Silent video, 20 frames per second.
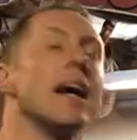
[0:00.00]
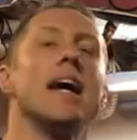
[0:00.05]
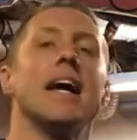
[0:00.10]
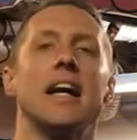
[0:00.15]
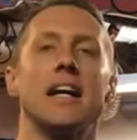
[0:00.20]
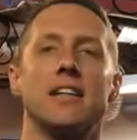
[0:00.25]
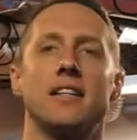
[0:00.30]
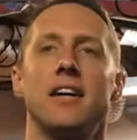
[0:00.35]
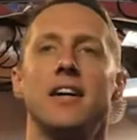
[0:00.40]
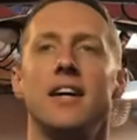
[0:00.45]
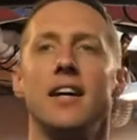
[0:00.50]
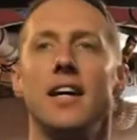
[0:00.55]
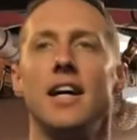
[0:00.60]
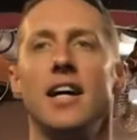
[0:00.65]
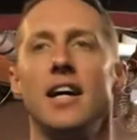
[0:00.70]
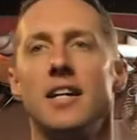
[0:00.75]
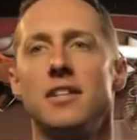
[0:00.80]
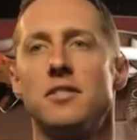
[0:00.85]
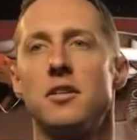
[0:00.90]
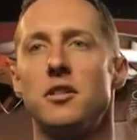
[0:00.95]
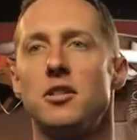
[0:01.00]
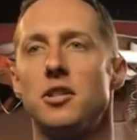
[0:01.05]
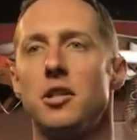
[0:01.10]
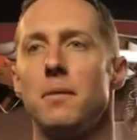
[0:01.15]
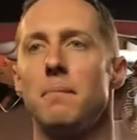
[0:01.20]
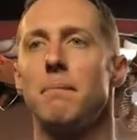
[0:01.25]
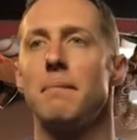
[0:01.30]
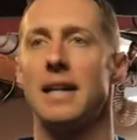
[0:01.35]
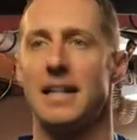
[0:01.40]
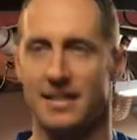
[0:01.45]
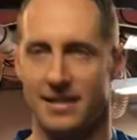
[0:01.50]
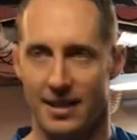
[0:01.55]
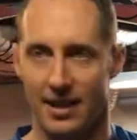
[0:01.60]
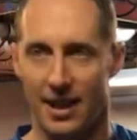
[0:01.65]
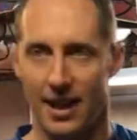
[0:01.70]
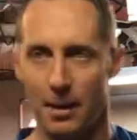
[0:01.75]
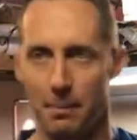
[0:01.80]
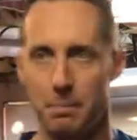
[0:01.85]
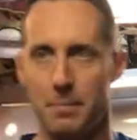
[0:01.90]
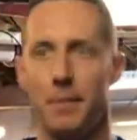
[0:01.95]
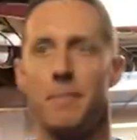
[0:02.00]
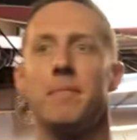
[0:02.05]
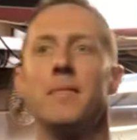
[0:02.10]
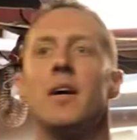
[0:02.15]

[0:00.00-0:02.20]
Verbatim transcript: eight is to mix it up.